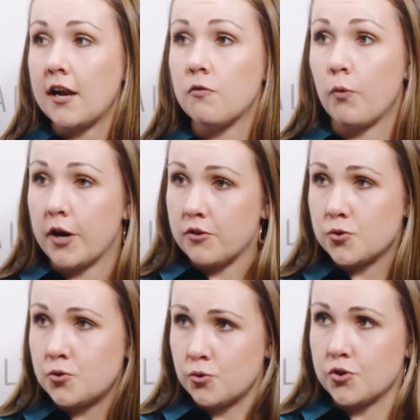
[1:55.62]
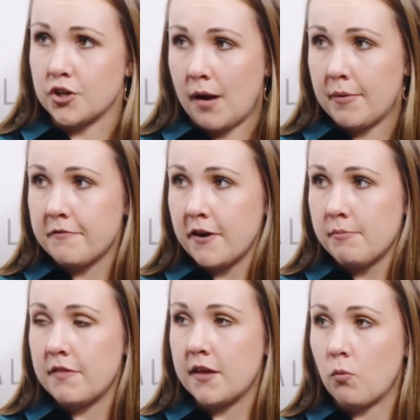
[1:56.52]
kind of where those tools are coming
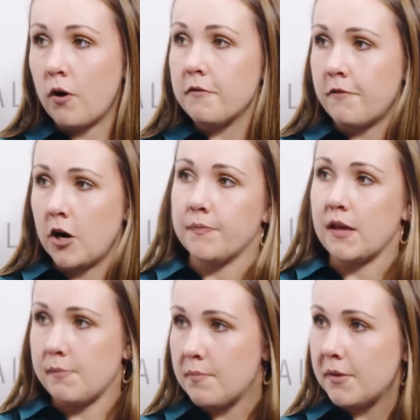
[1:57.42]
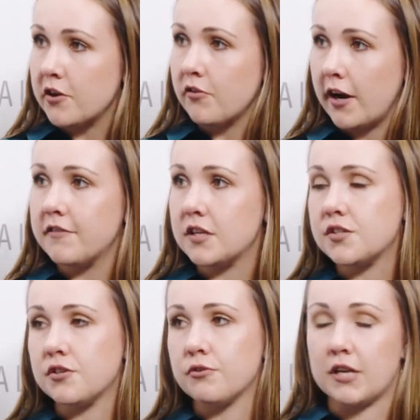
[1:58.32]
from and then what farm they might be arriving
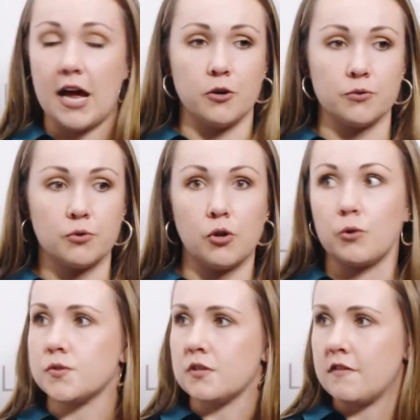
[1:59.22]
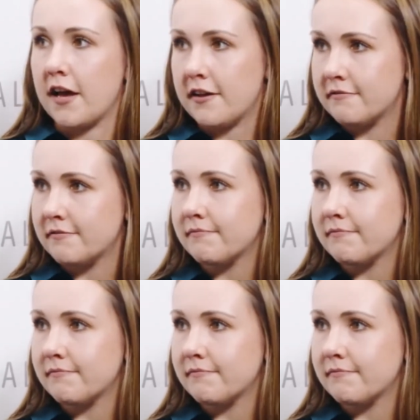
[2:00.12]
to and how closely that